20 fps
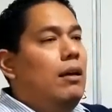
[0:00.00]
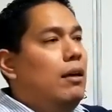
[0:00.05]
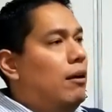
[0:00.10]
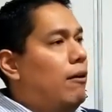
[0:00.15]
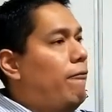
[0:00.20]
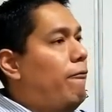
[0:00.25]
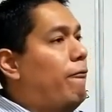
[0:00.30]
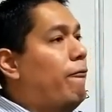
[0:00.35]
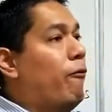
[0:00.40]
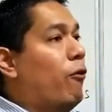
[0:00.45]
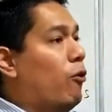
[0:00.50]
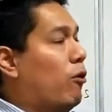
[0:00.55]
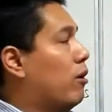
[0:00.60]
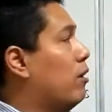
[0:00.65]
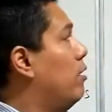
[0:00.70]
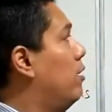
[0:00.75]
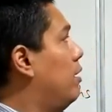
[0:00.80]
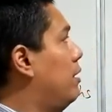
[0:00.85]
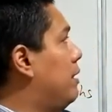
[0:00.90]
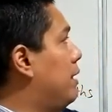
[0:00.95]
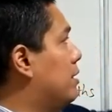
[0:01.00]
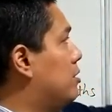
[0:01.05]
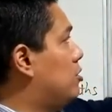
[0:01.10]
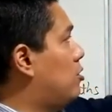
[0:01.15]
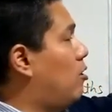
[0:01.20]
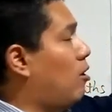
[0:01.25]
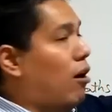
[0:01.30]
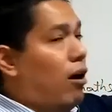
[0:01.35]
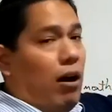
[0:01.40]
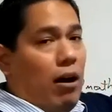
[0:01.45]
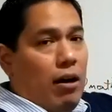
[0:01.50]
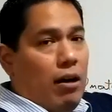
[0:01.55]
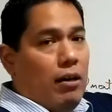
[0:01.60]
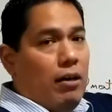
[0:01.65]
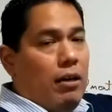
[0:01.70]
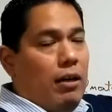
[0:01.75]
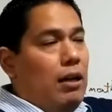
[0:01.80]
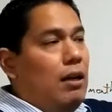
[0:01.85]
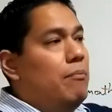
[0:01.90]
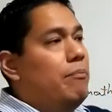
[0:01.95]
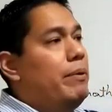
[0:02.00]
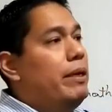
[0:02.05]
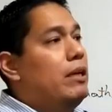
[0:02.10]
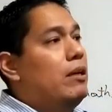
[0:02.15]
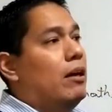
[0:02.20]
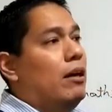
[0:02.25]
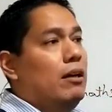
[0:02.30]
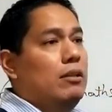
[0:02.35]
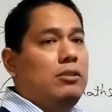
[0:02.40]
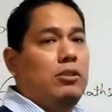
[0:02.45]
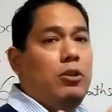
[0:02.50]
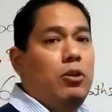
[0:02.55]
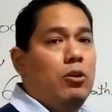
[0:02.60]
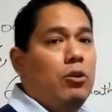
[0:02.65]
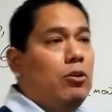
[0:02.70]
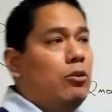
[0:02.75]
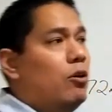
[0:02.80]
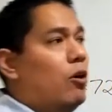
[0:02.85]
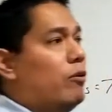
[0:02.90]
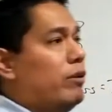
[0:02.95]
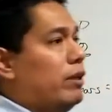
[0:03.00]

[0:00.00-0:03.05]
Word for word: for this car because you don't know